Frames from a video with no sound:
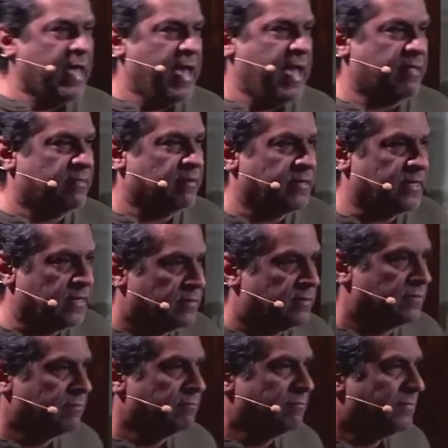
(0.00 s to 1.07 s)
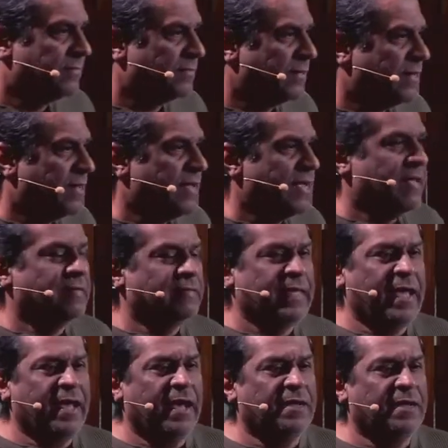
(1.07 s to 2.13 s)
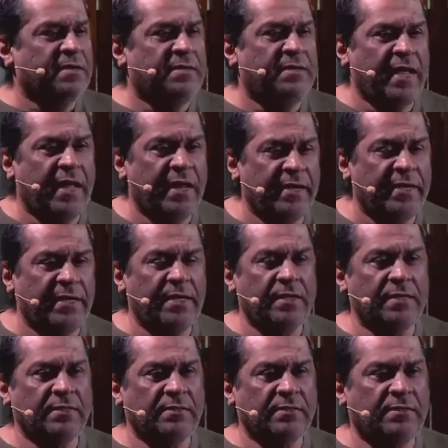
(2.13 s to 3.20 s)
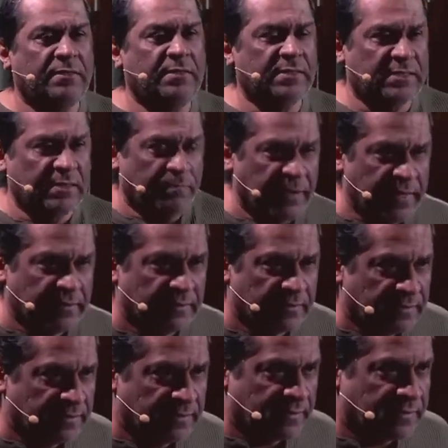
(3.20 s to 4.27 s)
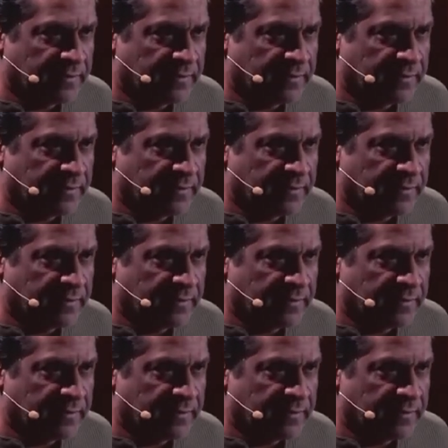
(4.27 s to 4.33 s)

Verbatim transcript: athlete, there are daily disciplines.